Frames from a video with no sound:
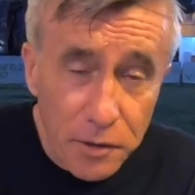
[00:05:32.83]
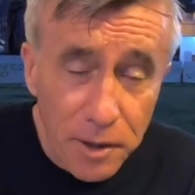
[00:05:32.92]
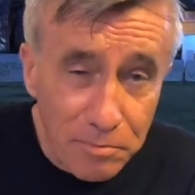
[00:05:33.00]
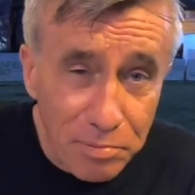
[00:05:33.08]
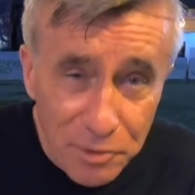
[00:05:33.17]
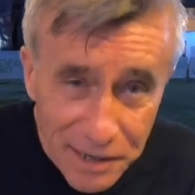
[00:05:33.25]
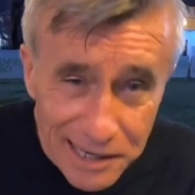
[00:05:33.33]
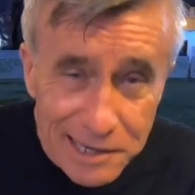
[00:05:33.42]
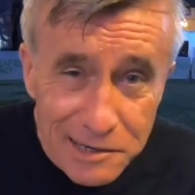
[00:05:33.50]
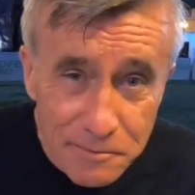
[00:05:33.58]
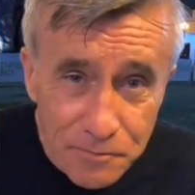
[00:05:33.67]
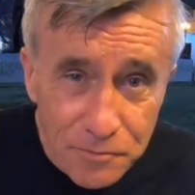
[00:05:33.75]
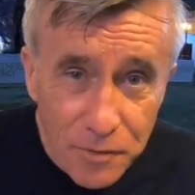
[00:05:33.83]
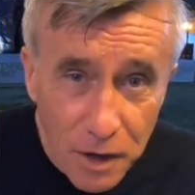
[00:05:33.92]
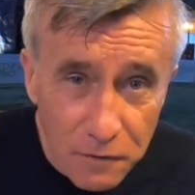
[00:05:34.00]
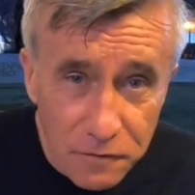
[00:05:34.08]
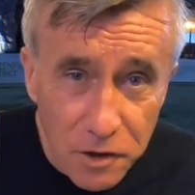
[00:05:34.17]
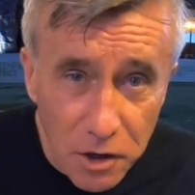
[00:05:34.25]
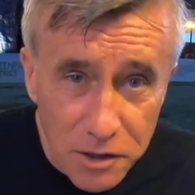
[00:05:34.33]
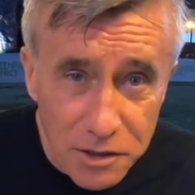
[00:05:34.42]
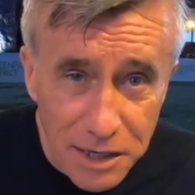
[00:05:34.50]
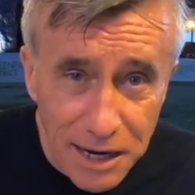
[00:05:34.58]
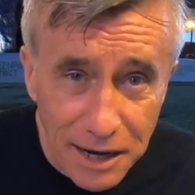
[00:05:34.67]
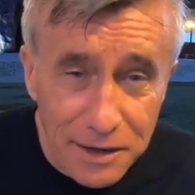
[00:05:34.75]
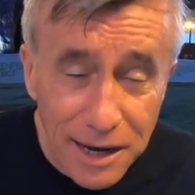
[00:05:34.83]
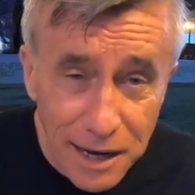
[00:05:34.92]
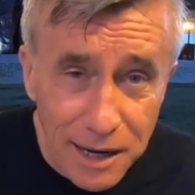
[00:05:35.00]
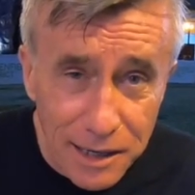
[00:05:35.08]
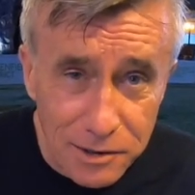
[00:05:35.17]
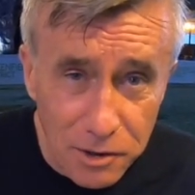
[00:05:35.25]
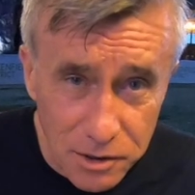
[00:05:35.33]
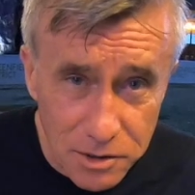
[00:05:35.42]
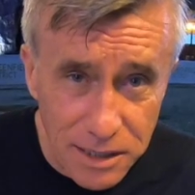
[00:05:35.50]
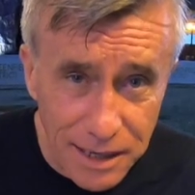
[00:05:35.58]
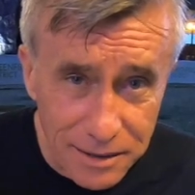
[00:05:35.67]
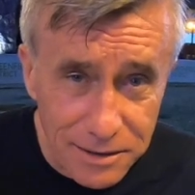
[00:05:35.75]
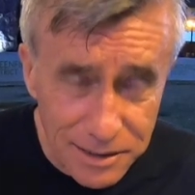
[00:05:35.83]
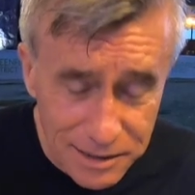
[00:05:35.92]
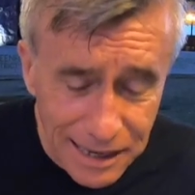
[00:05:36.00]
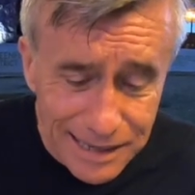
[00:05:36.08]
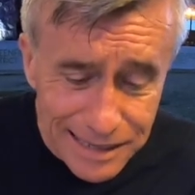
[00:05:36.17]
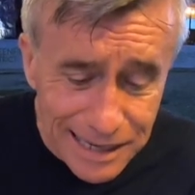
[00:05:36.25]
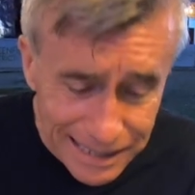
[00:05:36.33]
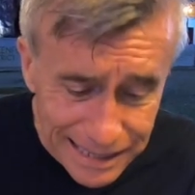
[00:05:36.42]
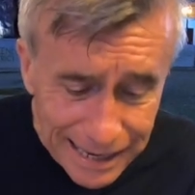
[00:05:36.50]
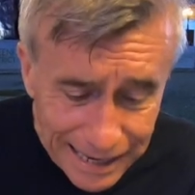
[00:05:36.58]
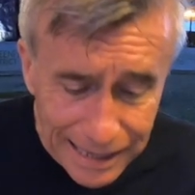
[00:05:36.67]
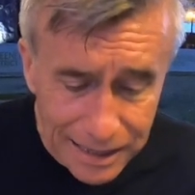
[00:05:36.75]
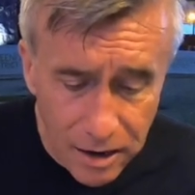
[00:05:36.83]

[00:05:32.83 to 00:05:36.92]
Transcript: on the brink of lockdown, hard lockdown, yet again.